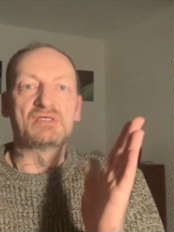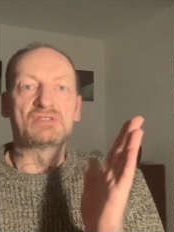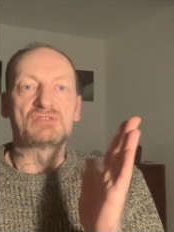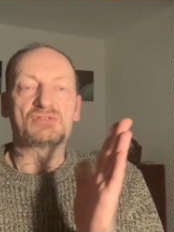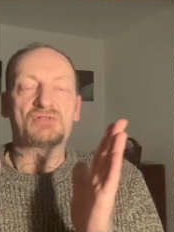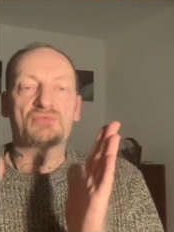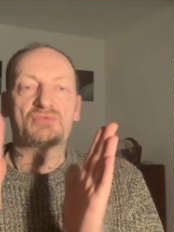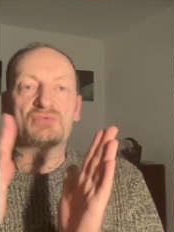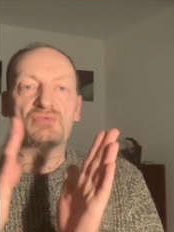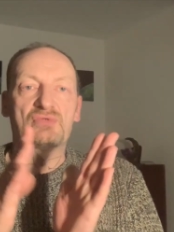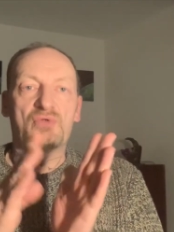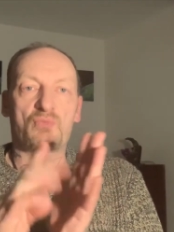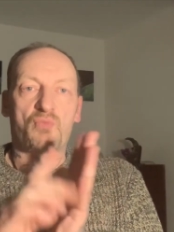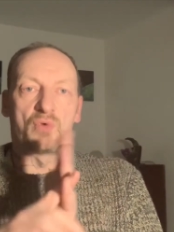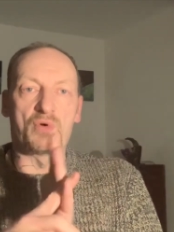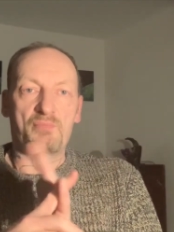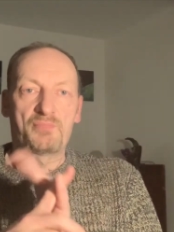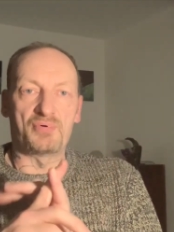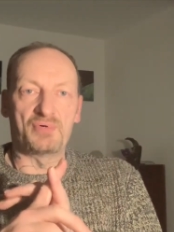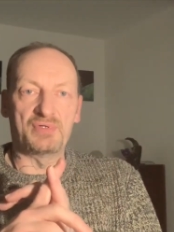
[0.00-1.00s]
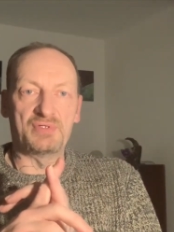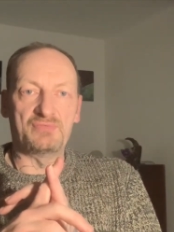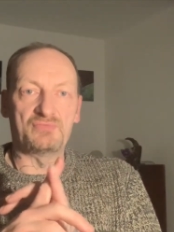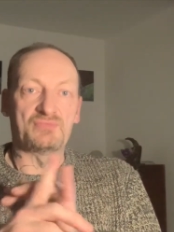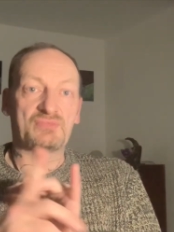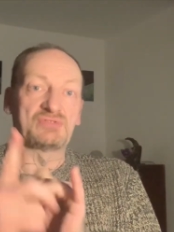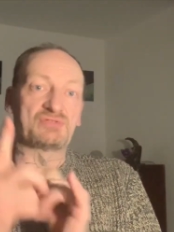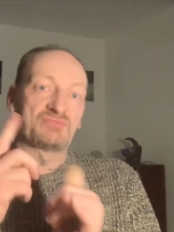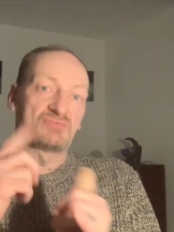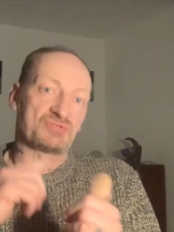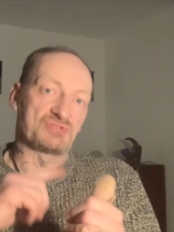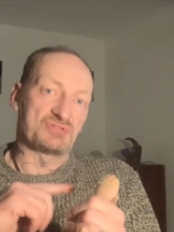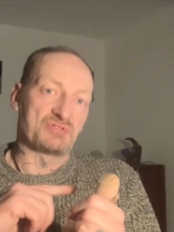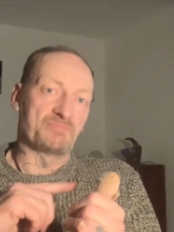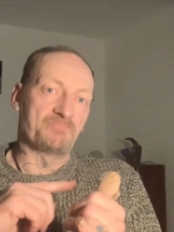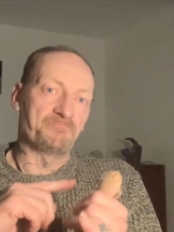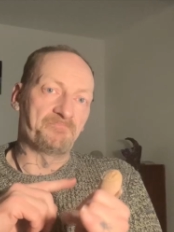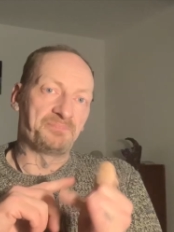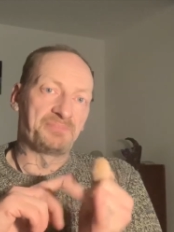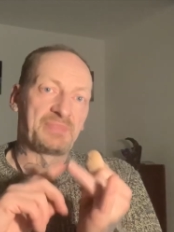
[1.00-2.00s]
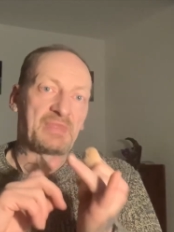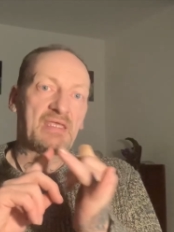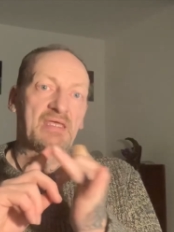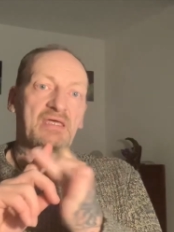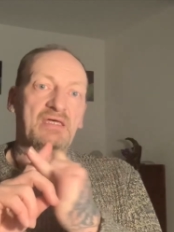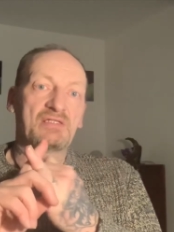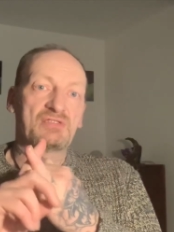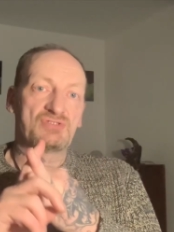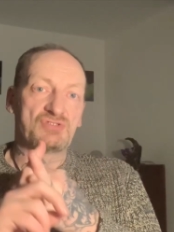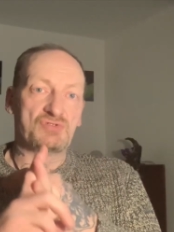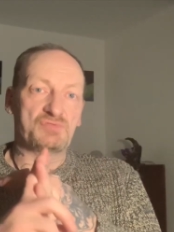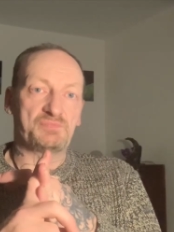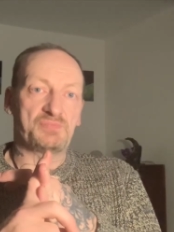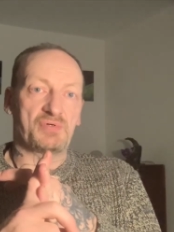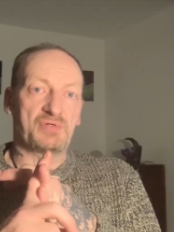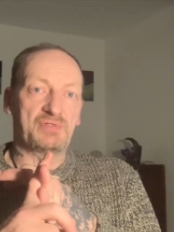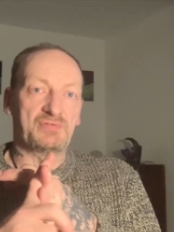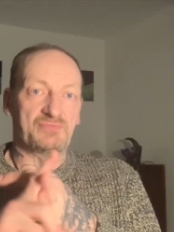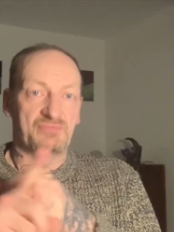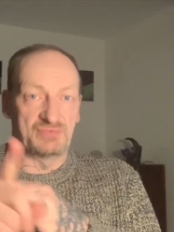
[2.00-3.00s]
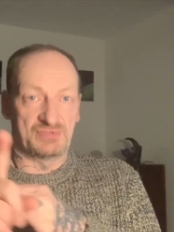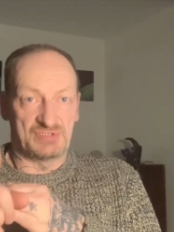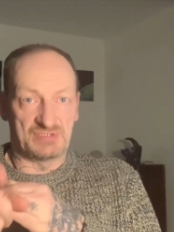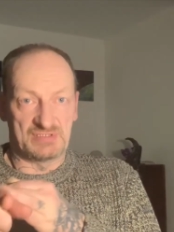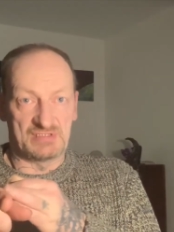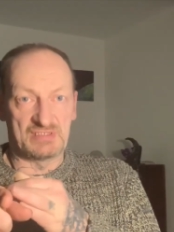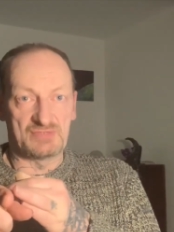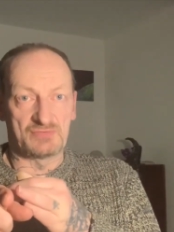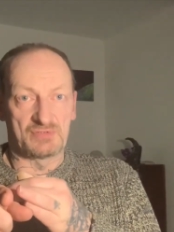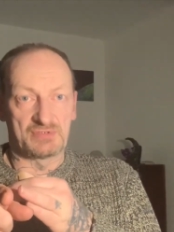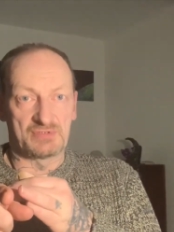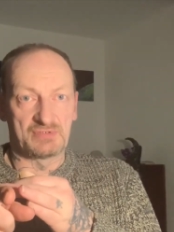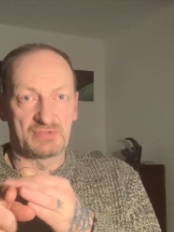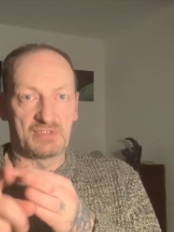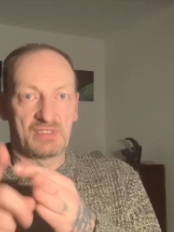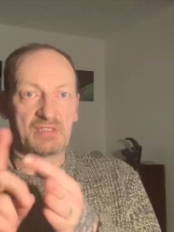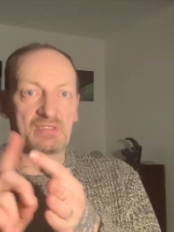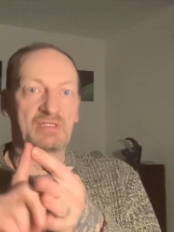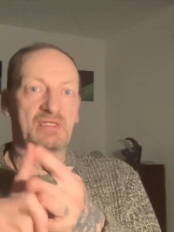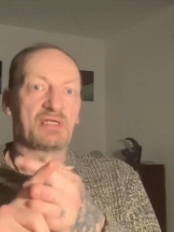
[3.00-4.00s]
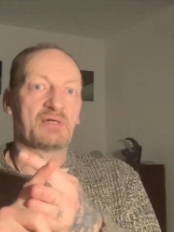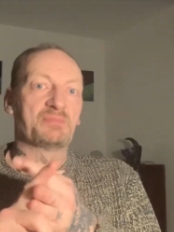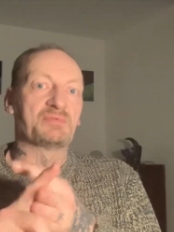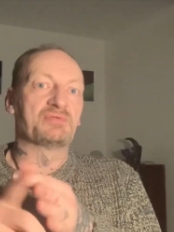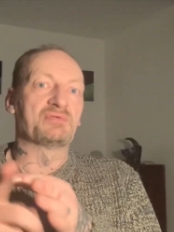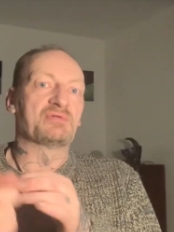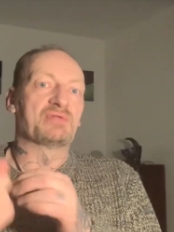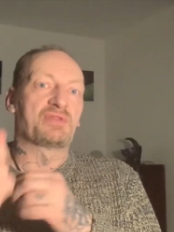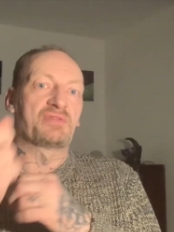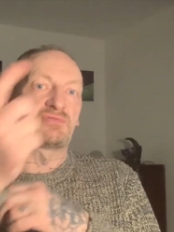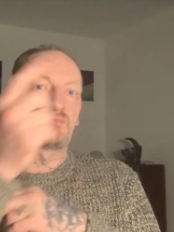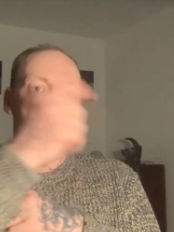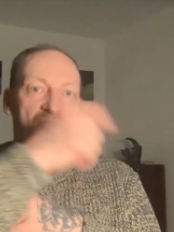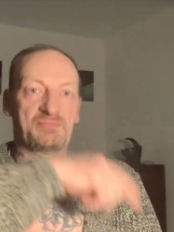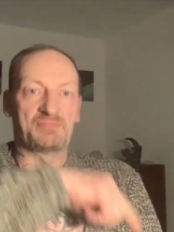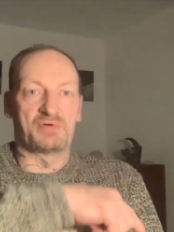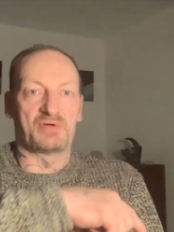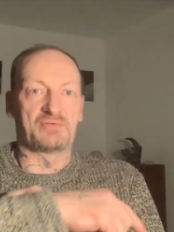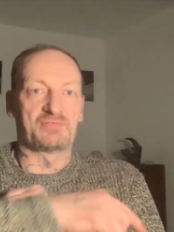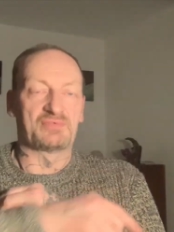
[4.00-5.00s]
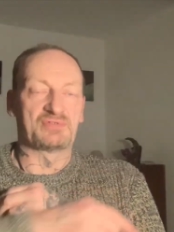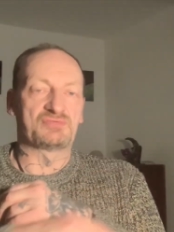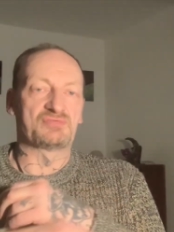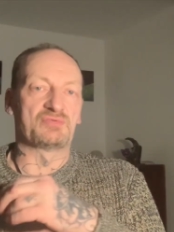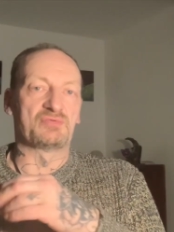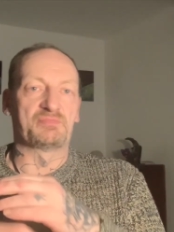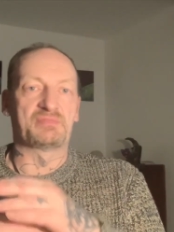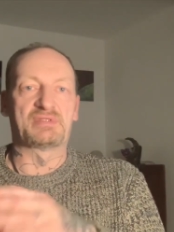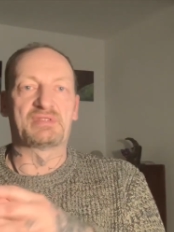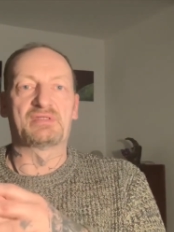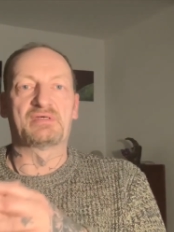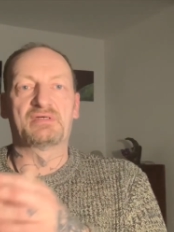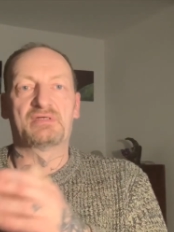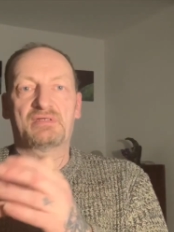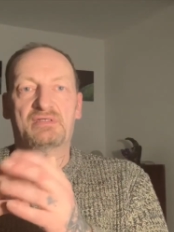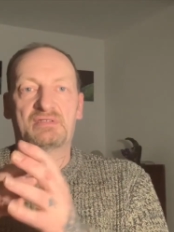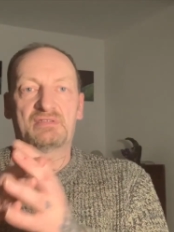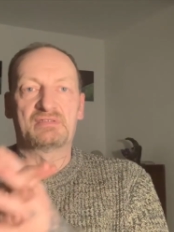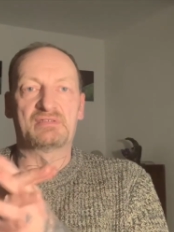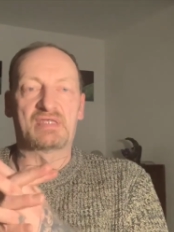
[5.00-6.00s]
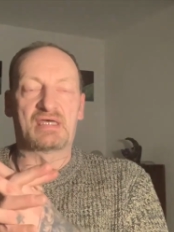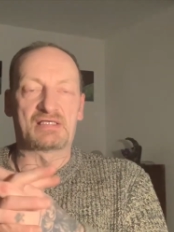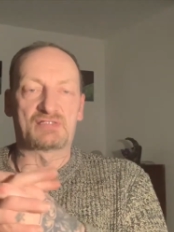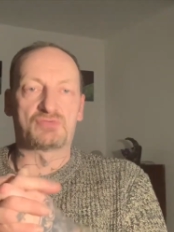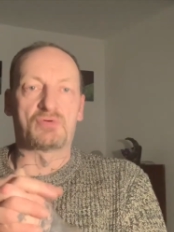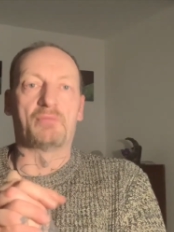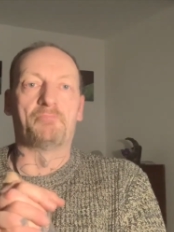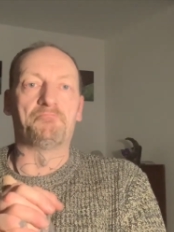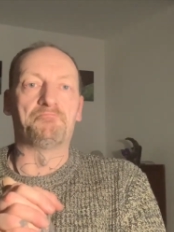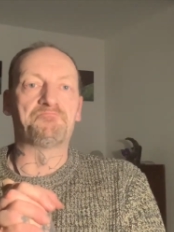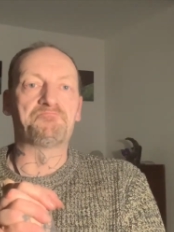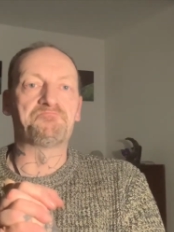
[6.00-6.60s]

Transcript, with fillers: So we're doing a one point, which I've just done, two point, which is this one, and then I'll be doing a three point, which will be the next one.